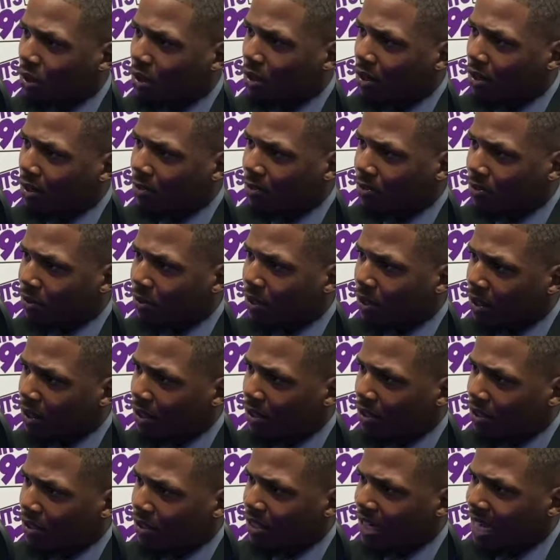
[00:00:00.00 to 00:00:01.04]
of
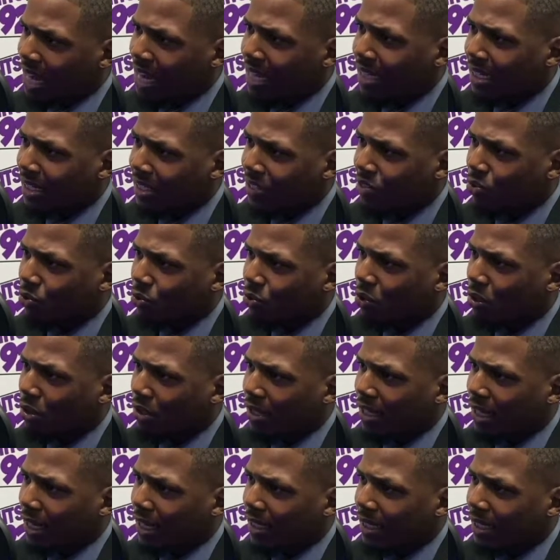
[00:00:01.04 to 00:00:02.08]
knowledge, or
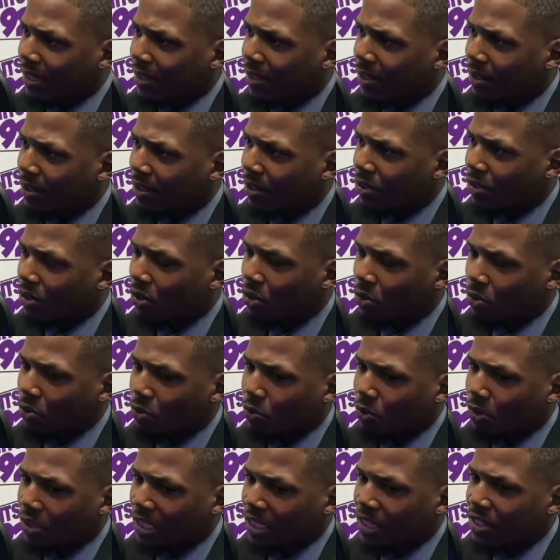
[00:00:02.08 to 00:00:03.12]
that, you
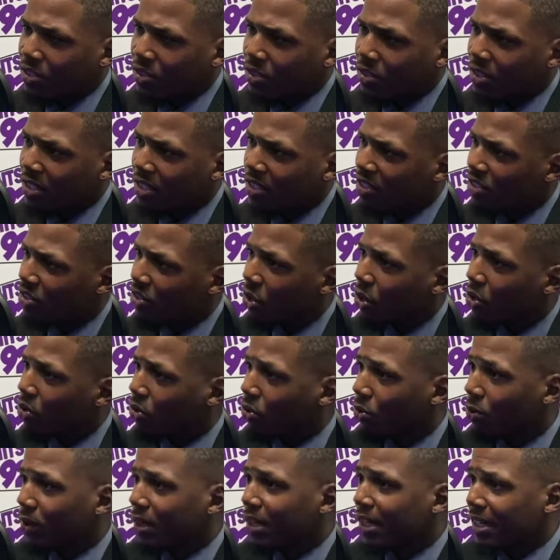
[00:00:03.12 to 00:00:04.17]
know, this is all
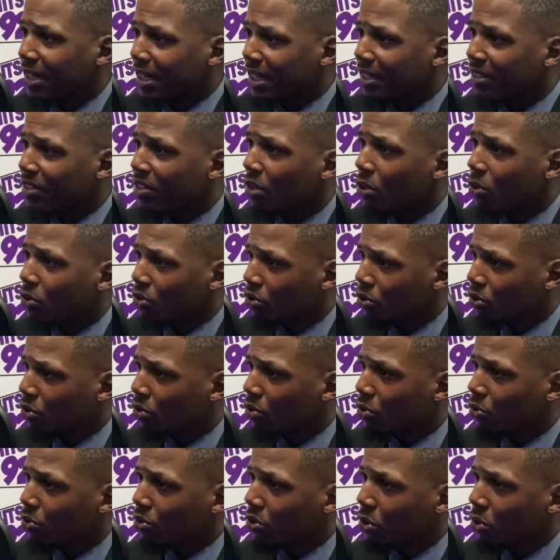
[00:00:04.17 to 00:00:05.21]
you really need to go to
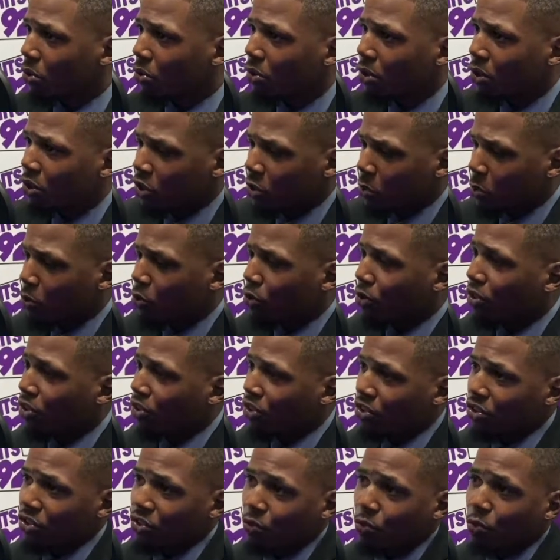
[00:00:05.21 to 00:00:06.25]
school. So sports
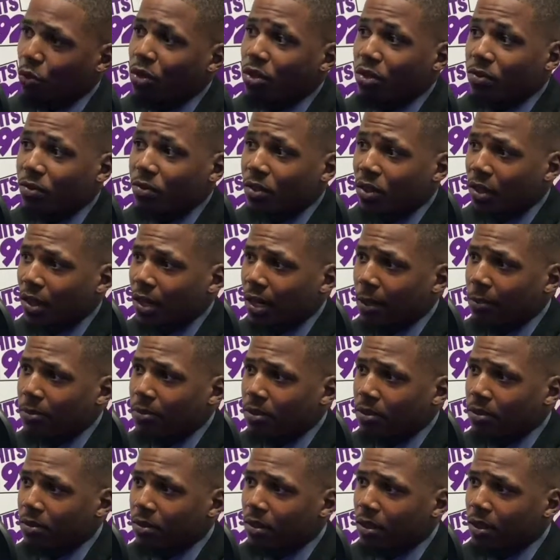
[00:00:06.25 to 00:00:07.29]
is just one of your
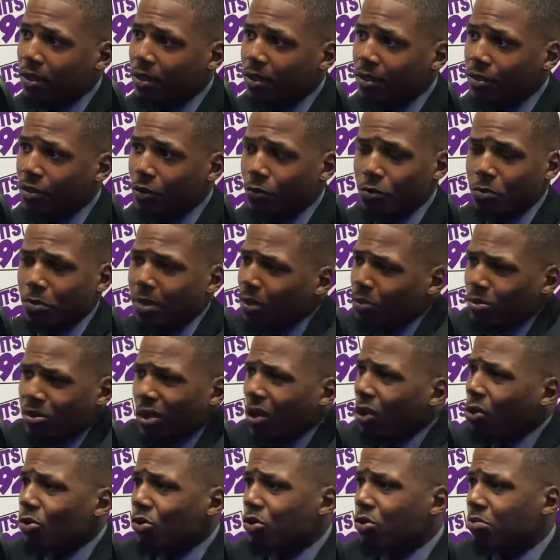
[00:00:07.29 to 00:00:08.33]
options. So for me, it was
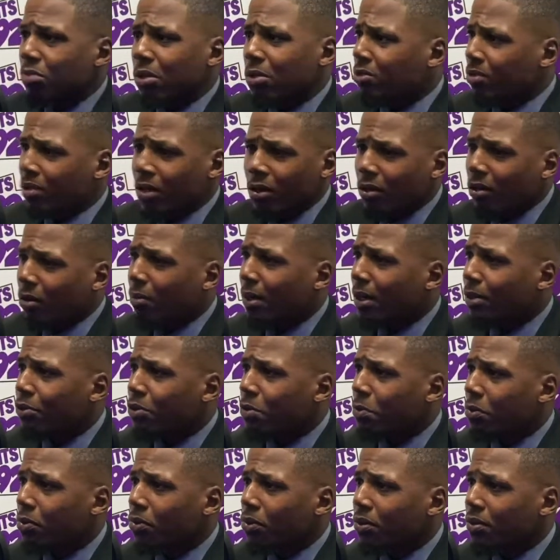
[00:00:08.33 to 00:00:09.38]
all about
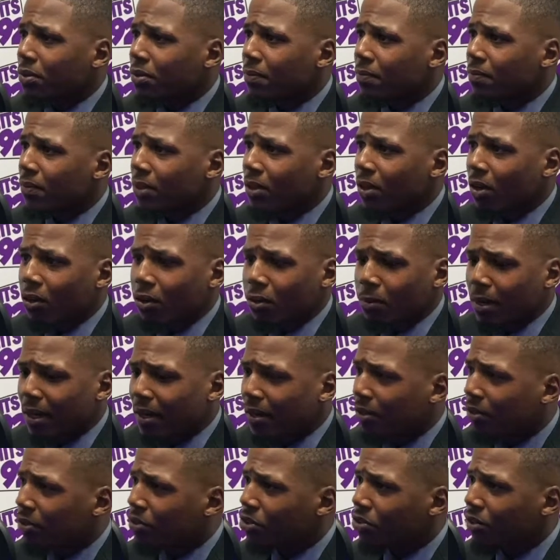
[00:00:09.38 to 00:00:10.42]
sports, all about
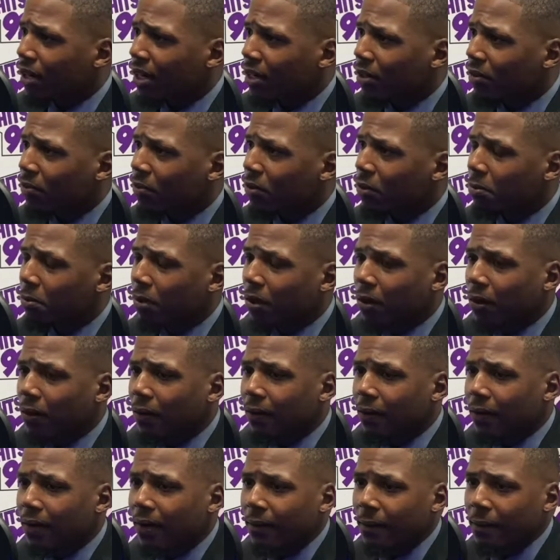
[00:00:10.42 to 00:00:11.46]
either track or football.
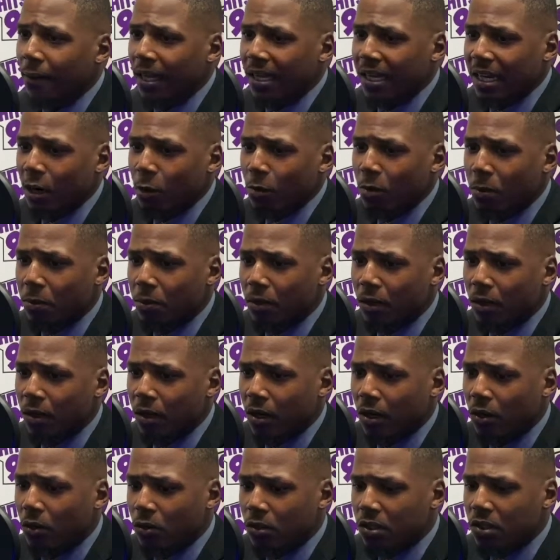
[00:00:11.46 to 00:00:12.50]
And I remember a
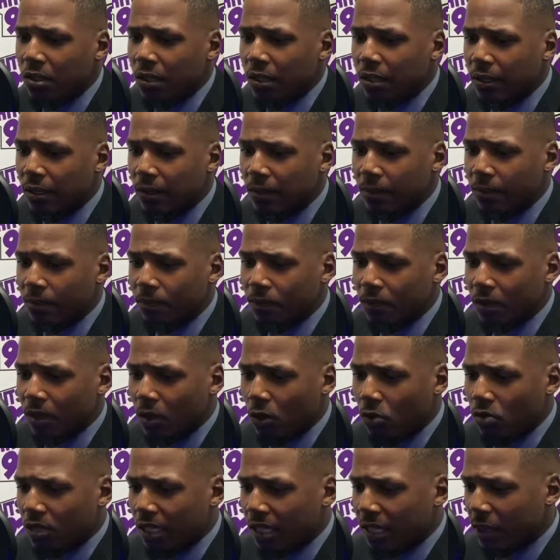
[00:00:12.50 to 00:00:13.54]
coach,
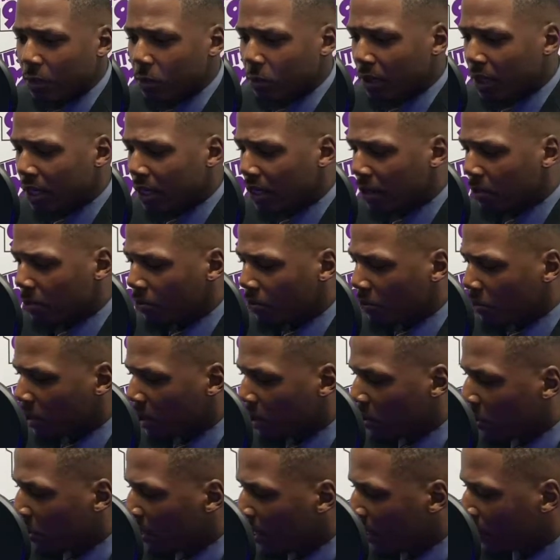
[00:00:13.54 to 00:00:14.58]
Coach Ed Pinkham from
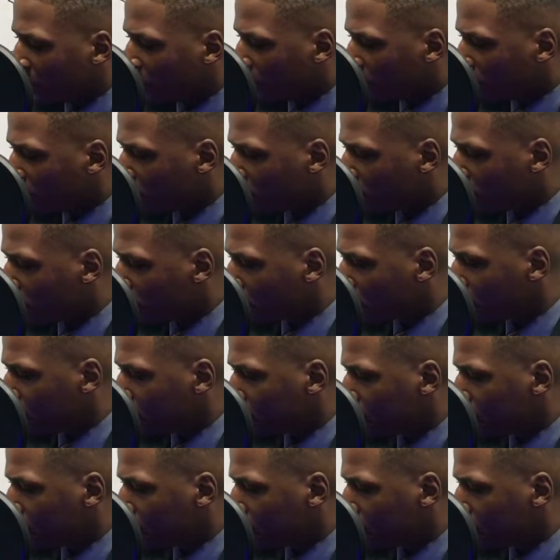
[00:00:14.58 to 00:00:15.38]
Colgate University.